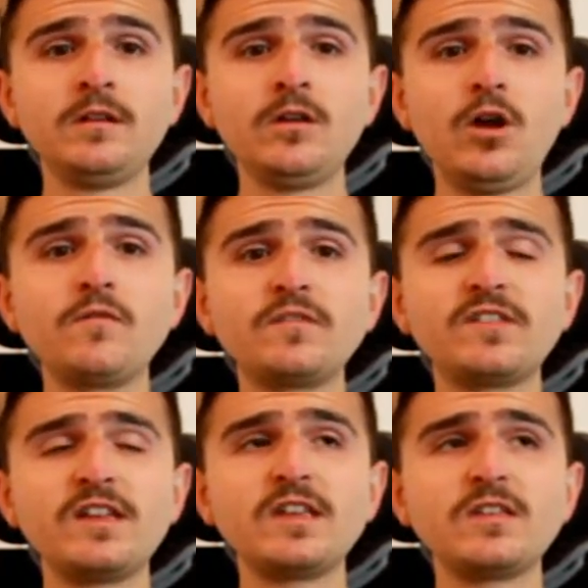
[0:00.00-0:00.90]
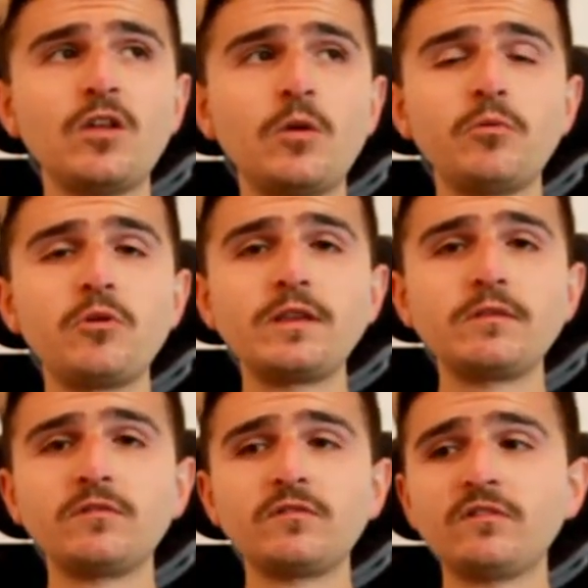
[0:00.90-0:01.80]
obviously no point
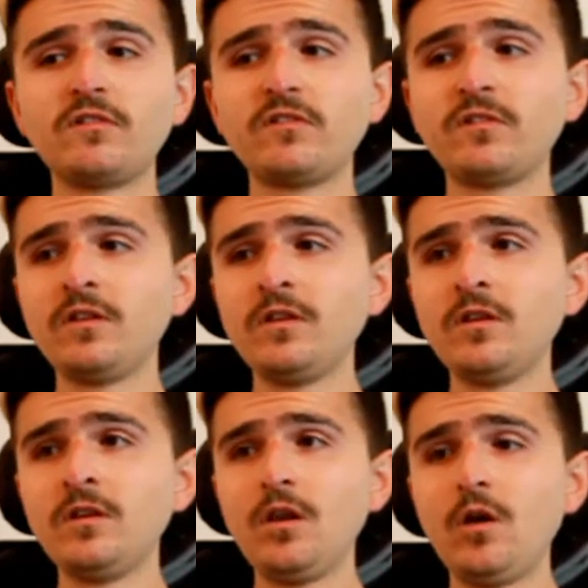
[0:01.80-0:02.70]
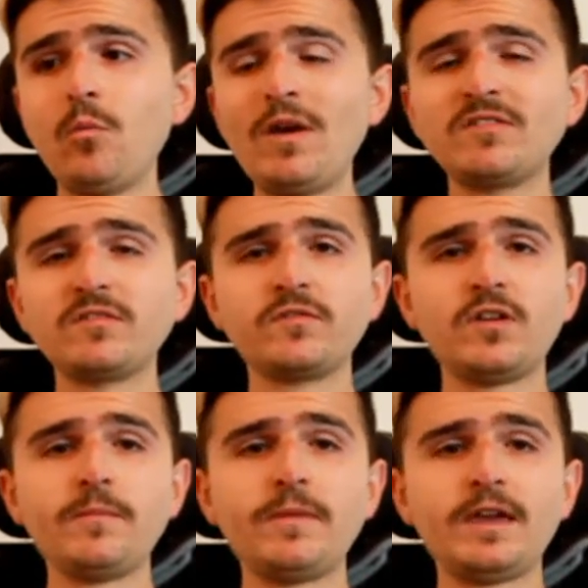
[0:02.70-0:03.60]
because it's just a waste of
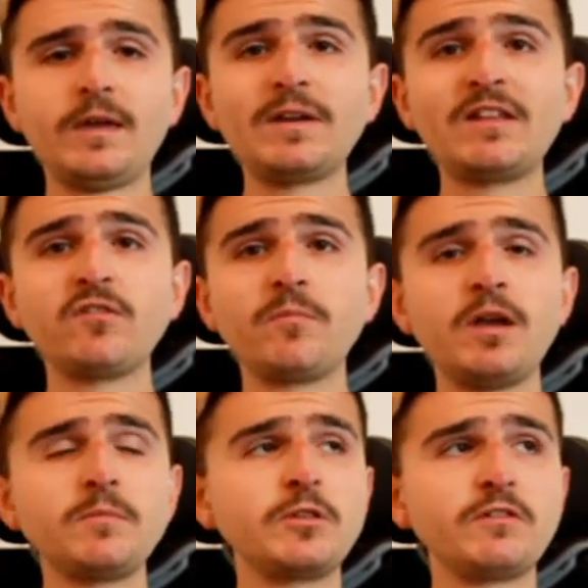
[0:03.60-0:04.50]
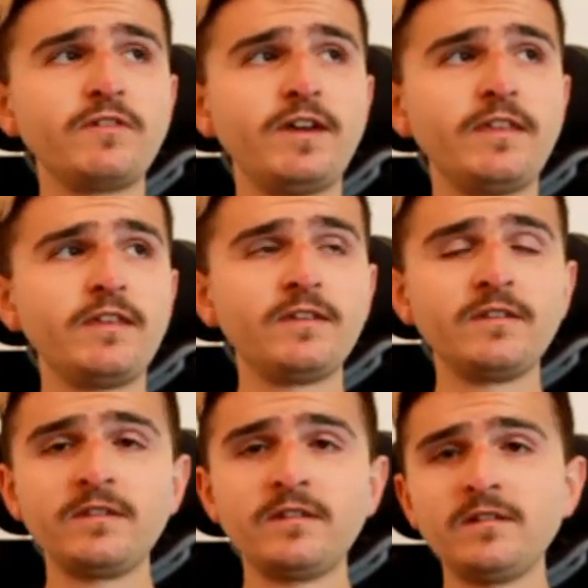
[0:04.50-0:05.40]
time, that game, unless you're a Bayern Munich fan.
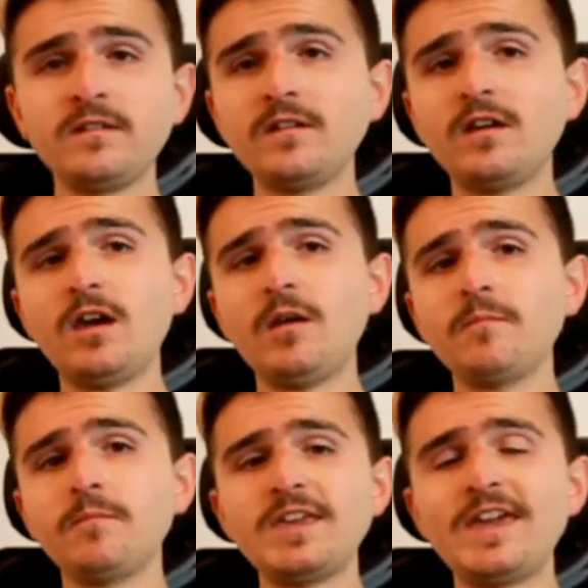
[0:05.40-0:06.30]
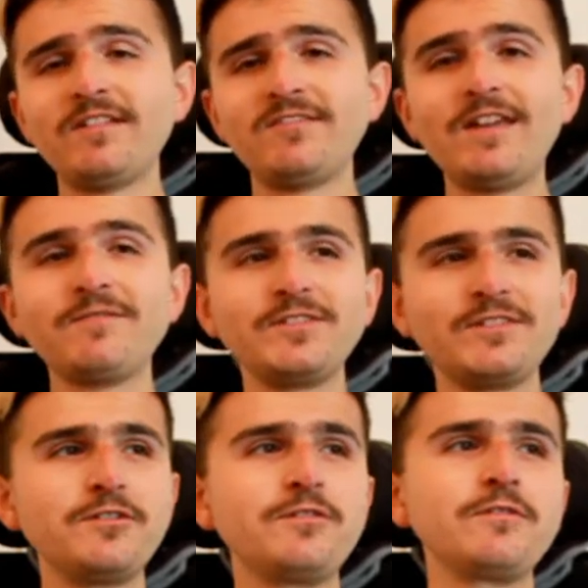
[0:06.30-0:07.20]
But yeah,
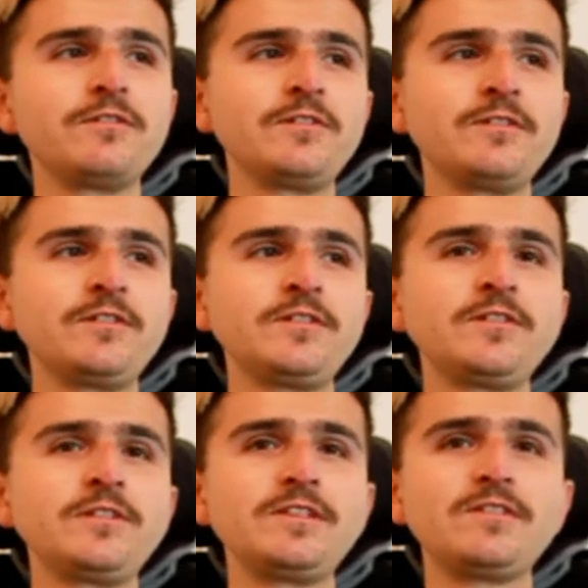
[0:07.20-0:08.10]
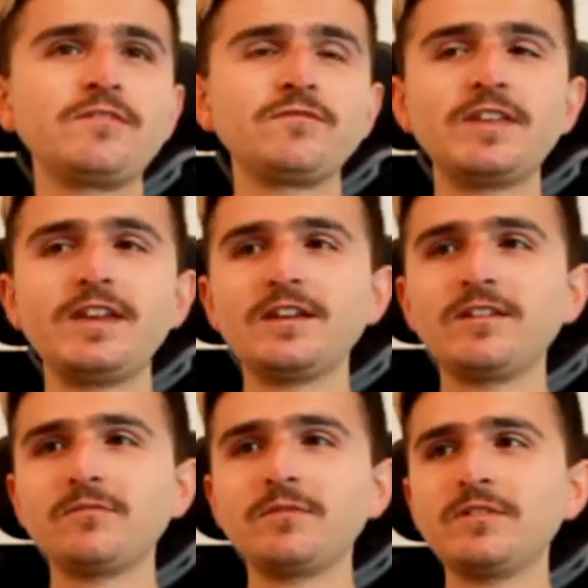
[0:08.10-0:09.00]
7-2. It's just
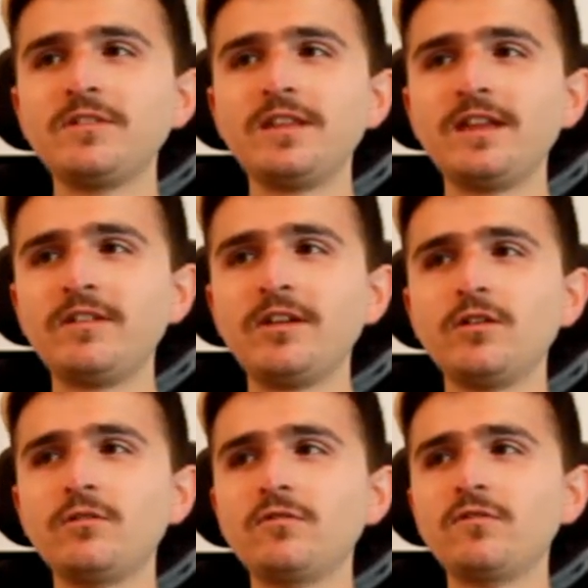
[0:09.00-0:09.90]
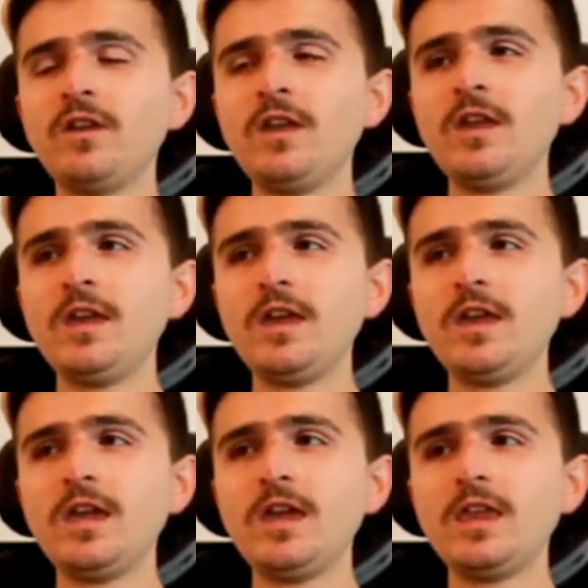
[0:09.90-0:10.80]
ridiculous. We conceded like 10 goals
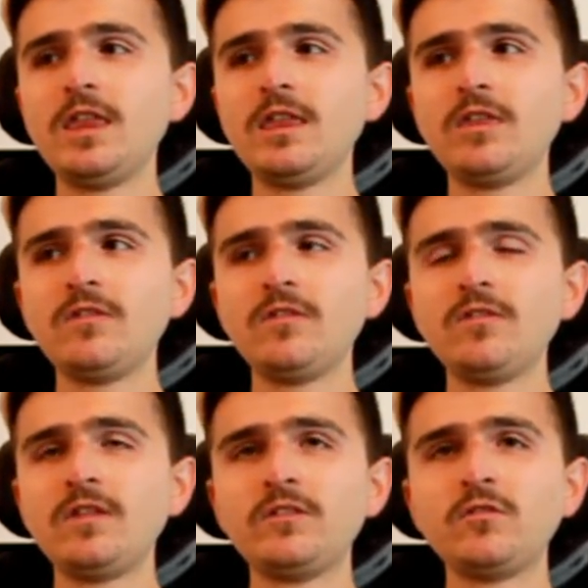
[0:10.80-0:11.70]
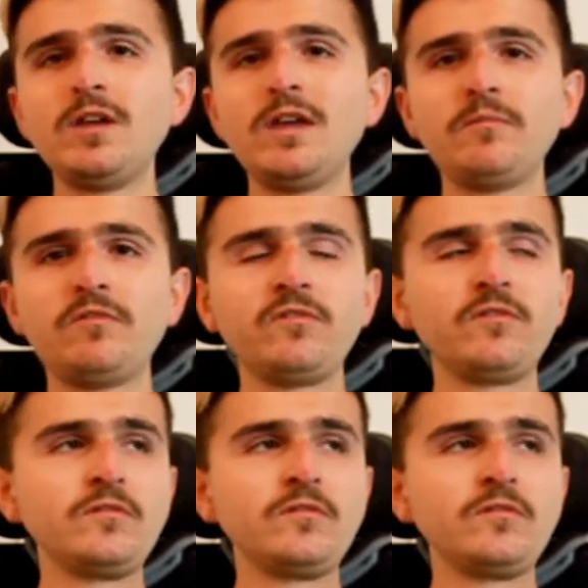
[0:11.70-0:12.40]
in like two games.